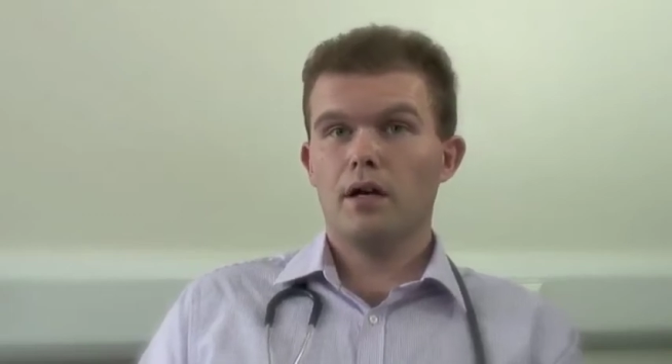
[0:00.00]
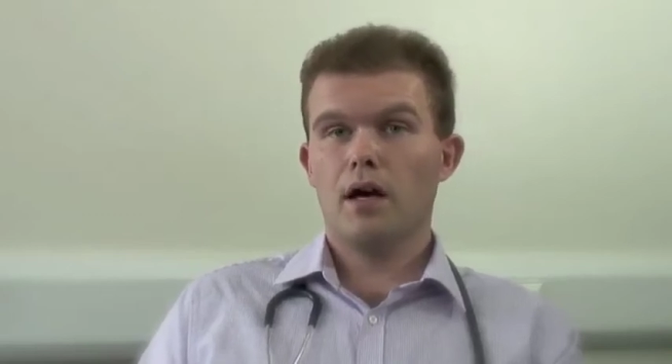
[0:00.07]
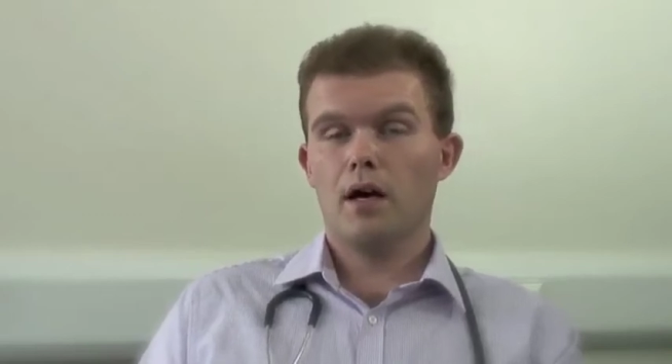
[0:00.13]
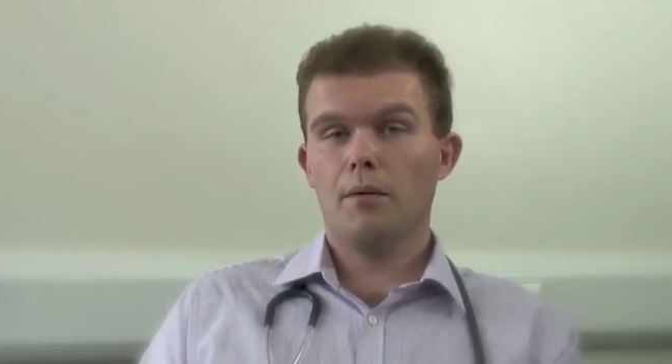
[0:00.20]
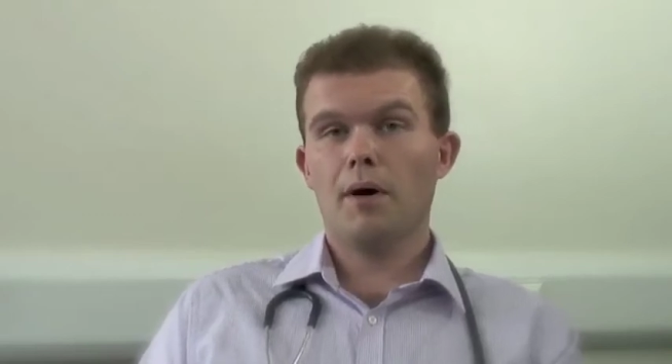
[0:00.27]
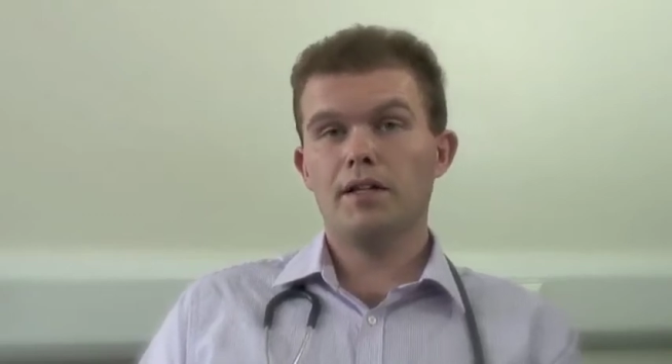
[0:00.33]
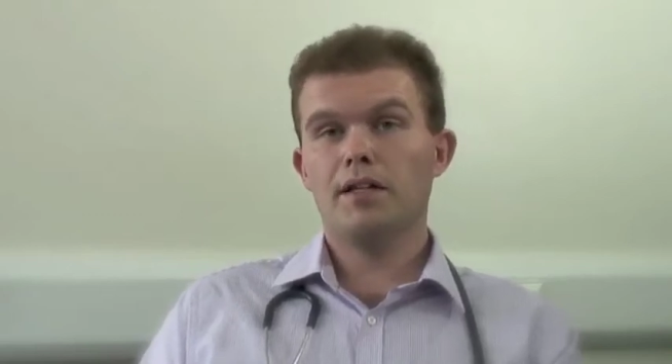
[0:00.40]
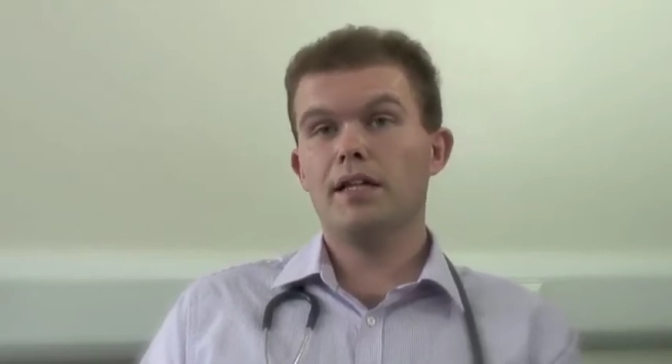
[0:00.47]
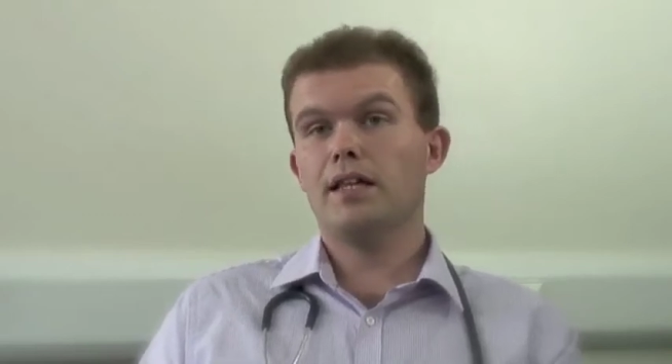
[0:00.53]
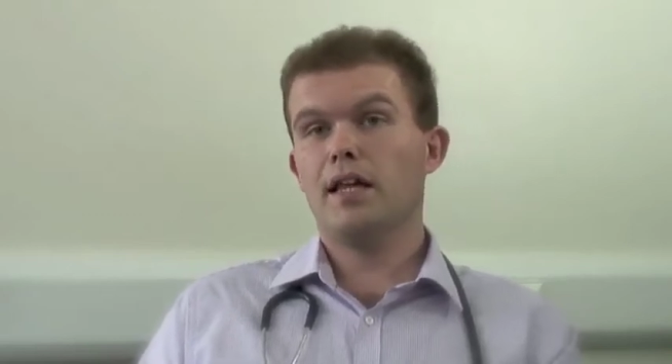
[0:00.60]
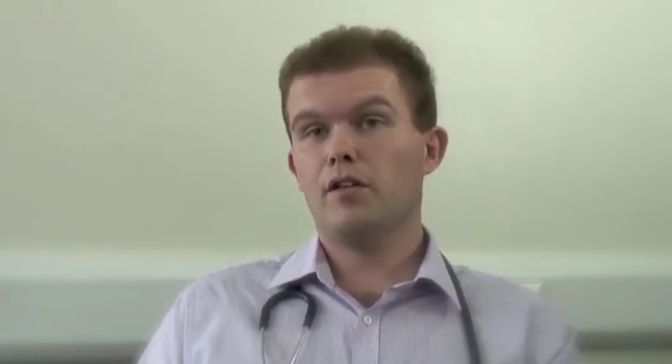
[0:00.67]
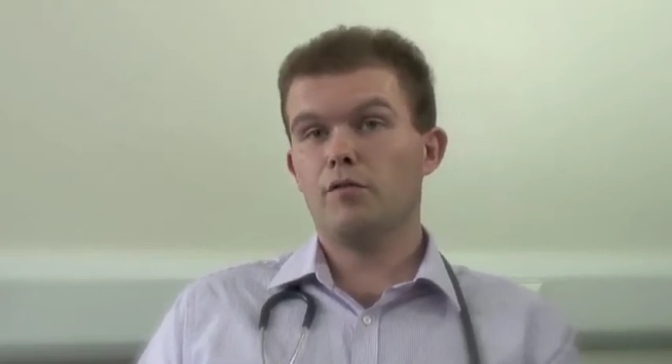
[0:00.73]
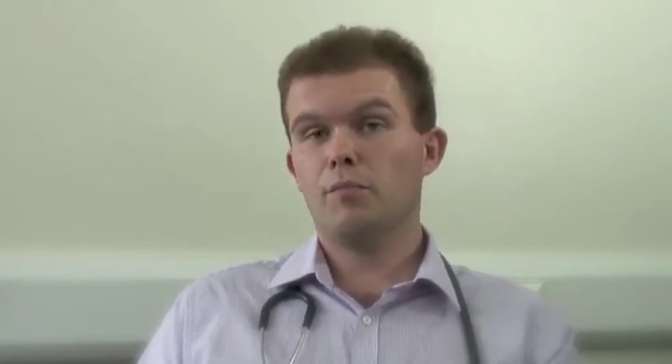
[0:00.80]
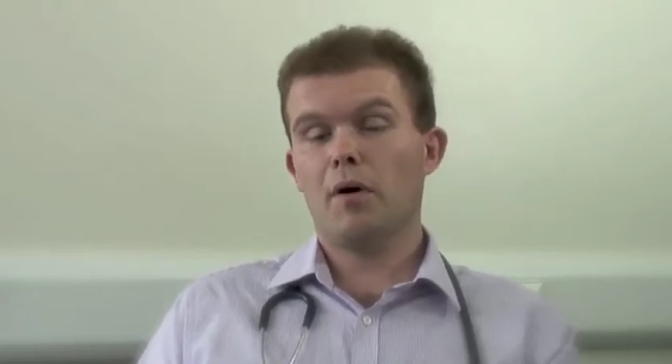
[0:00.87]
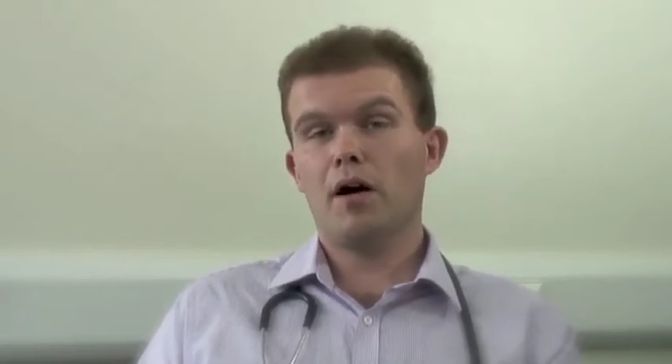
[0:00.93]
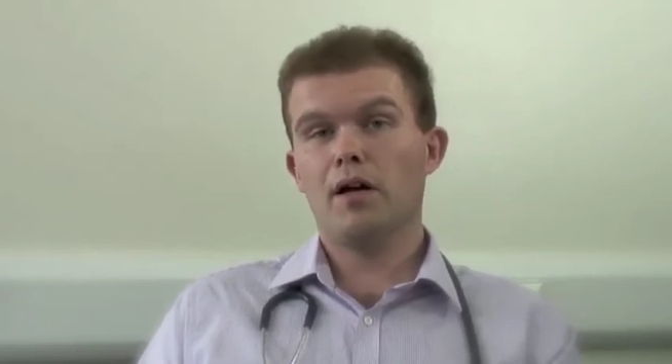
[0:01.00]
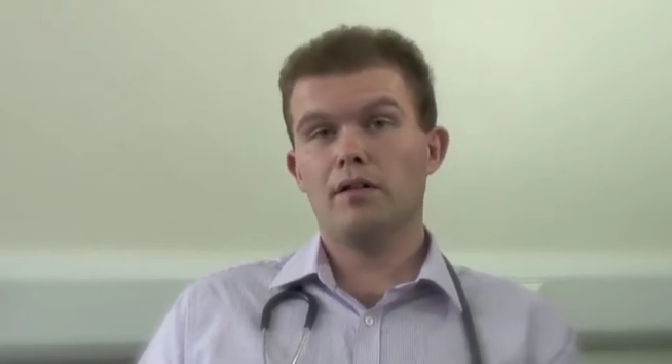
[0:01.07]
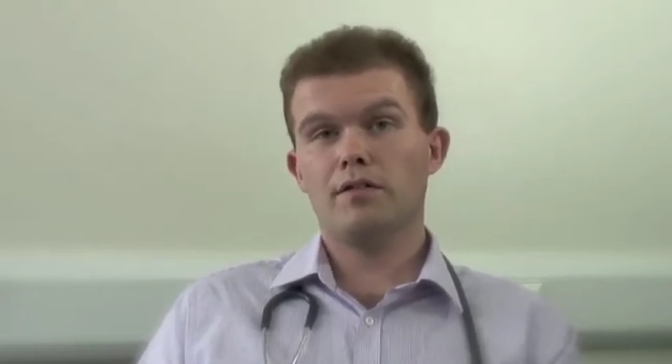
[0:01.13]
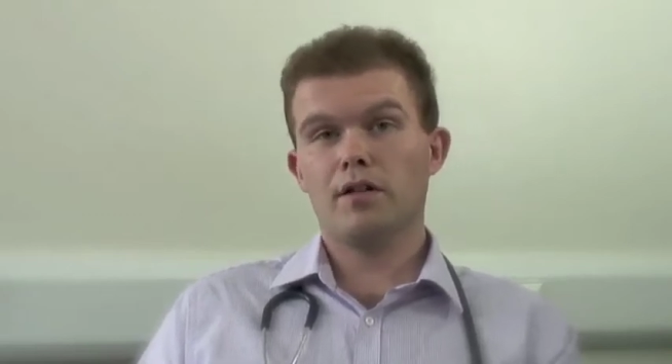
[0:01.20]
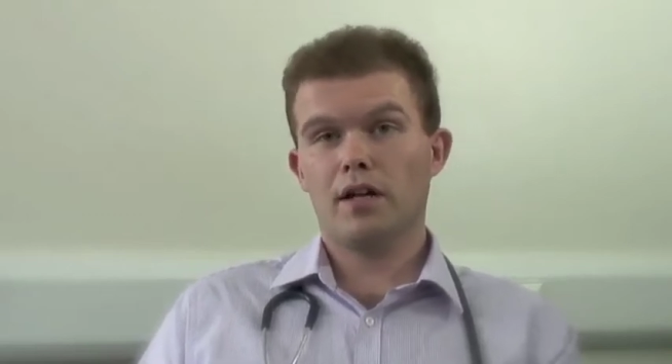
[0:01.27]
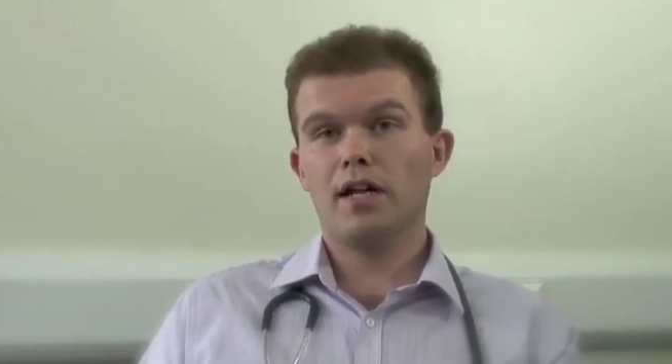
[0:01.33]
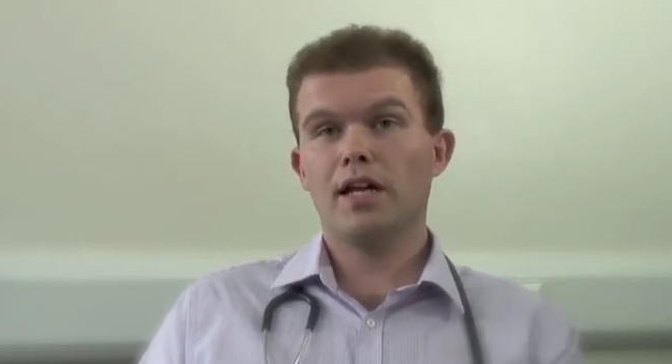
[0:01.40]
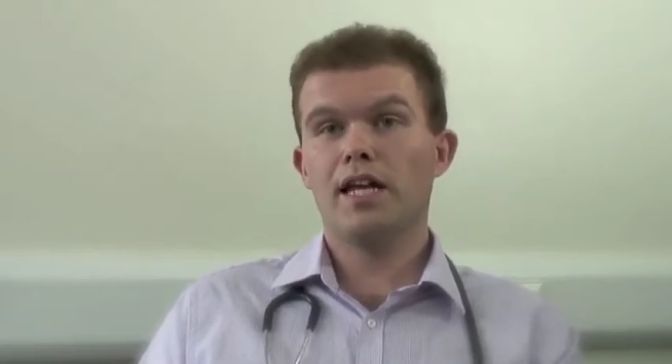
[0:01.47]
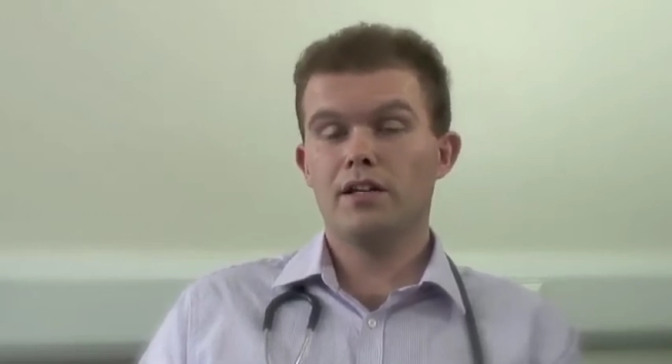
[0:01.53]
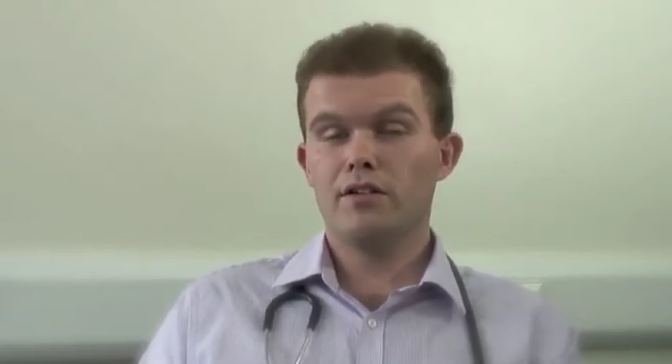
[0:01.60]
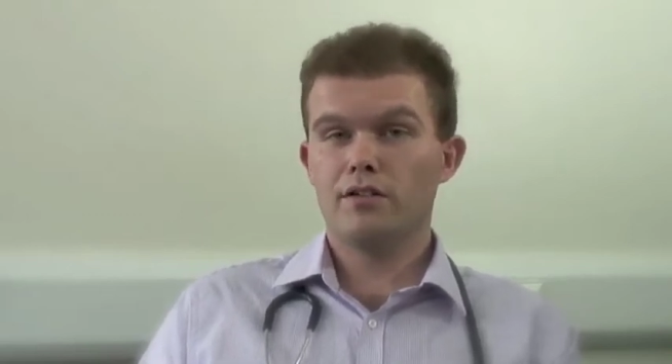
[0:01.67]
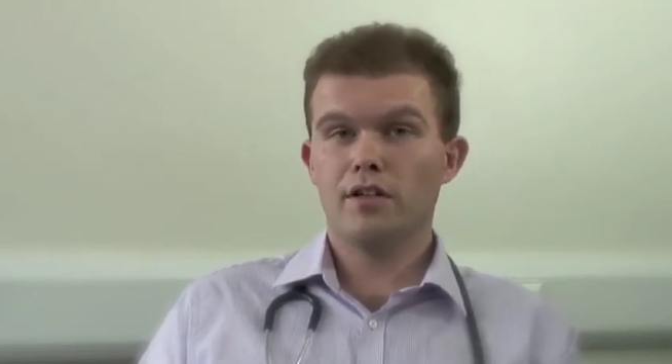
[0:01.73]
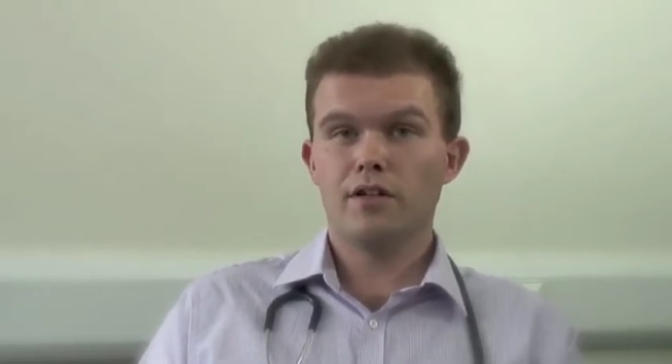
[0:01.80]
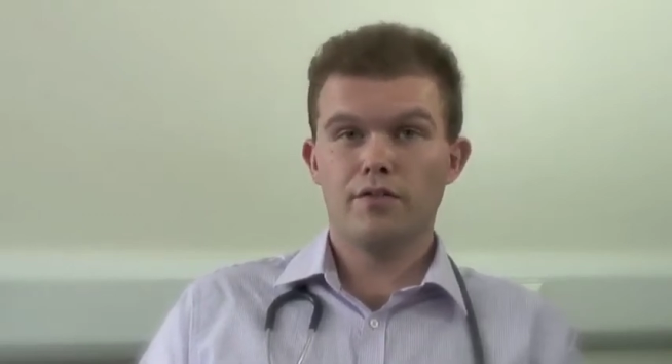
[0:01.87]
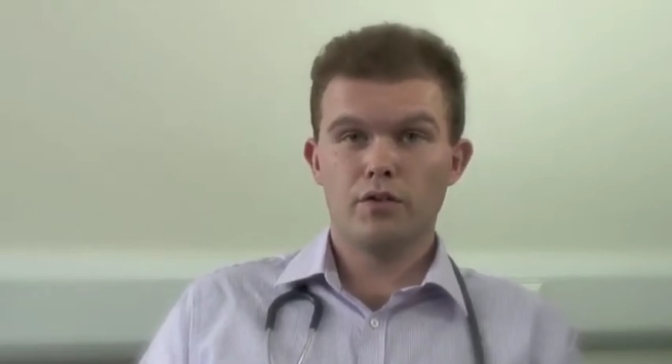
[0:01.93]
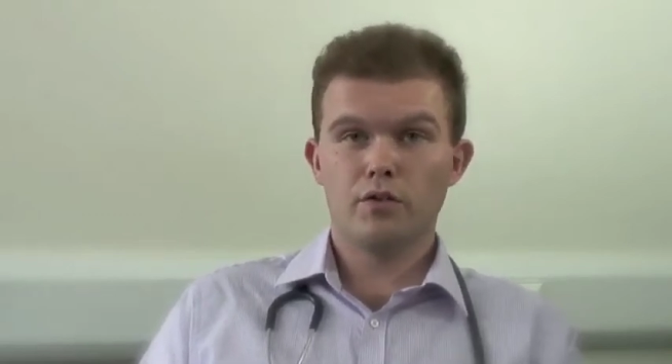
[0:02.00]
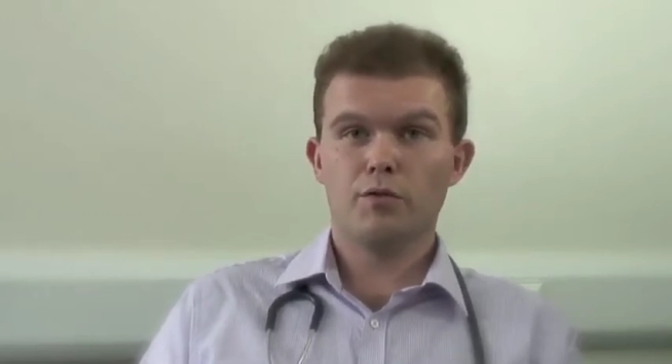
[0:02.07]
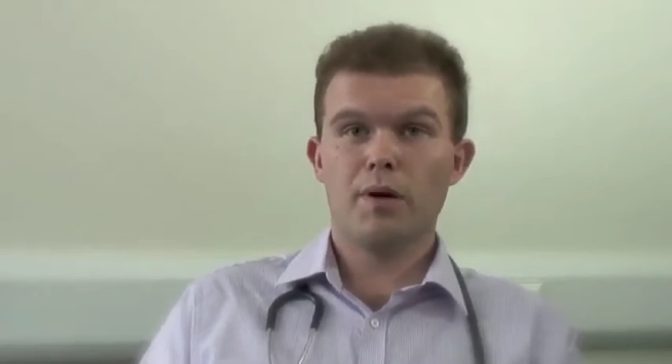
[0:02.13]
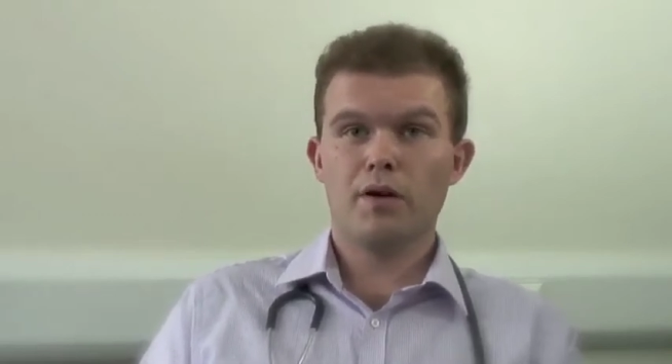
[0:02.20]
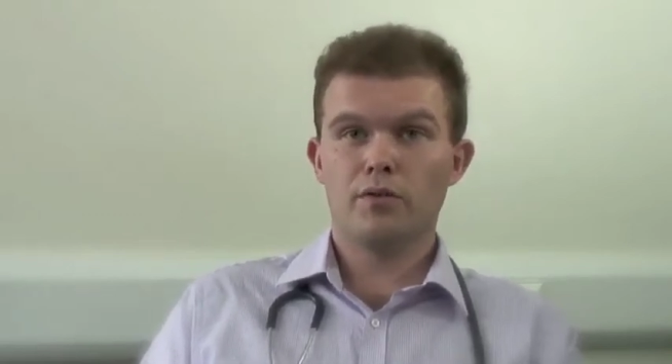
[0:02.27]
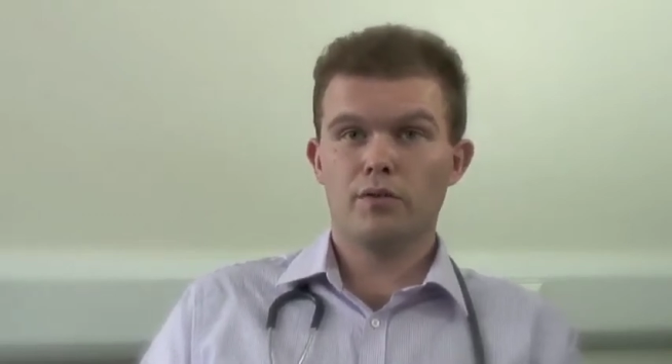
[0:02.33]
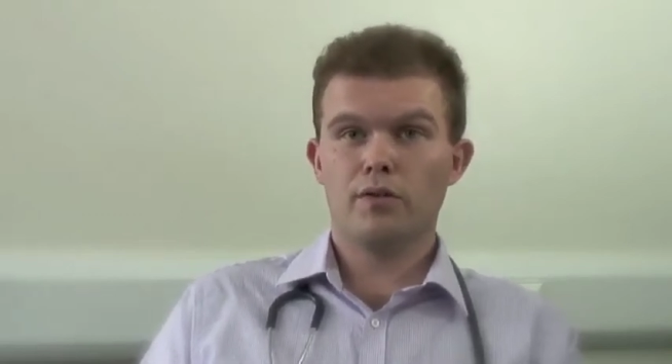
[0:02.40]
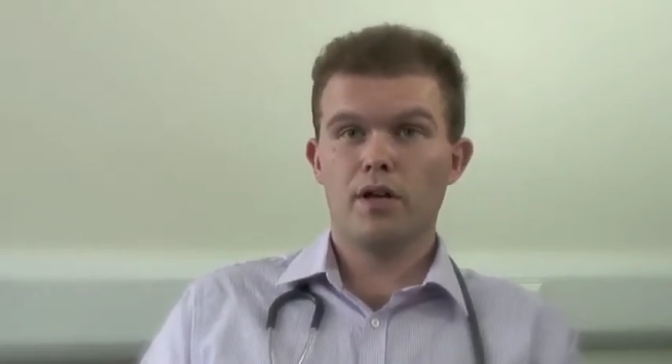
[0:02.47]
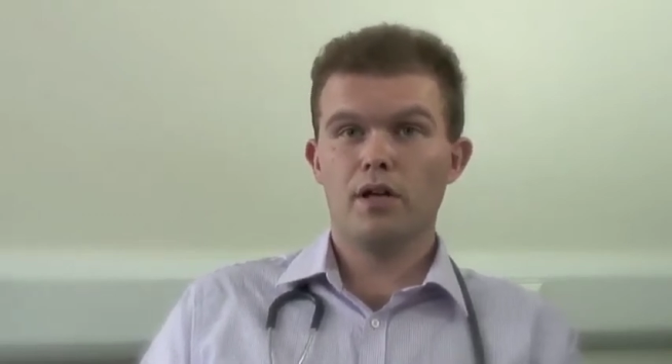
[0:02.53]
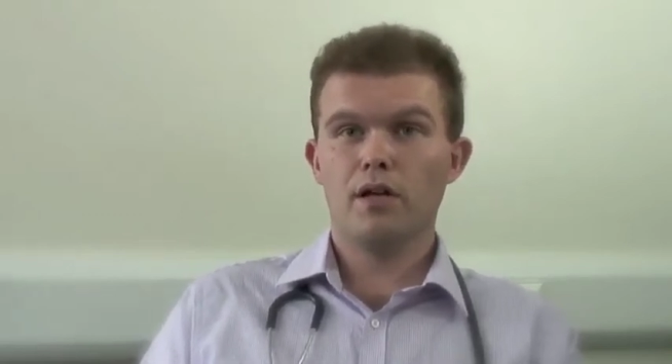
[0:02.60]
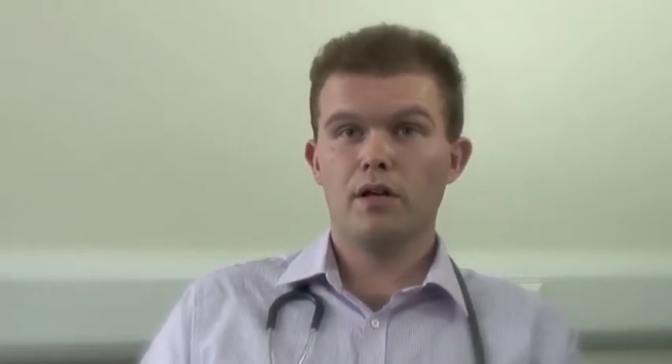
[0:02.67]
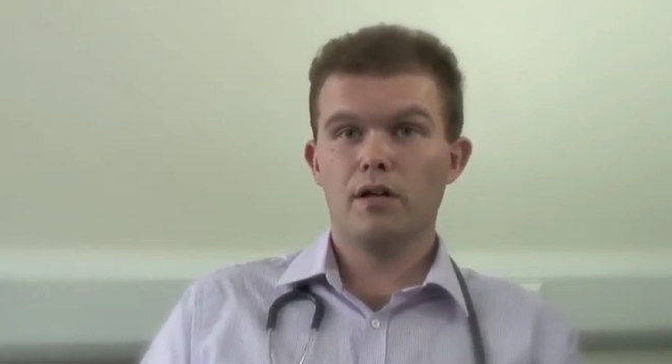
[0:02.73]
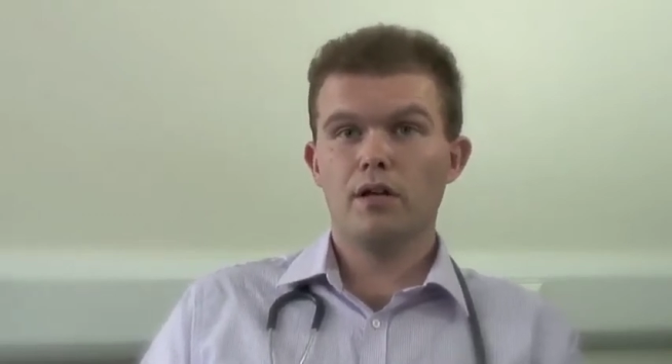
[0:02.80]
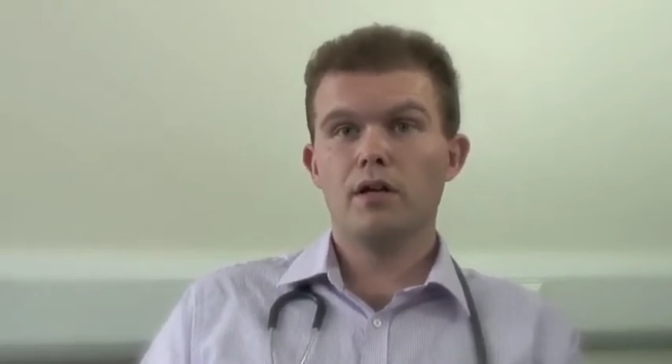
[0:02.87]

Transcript: I did this by studying each individual specialty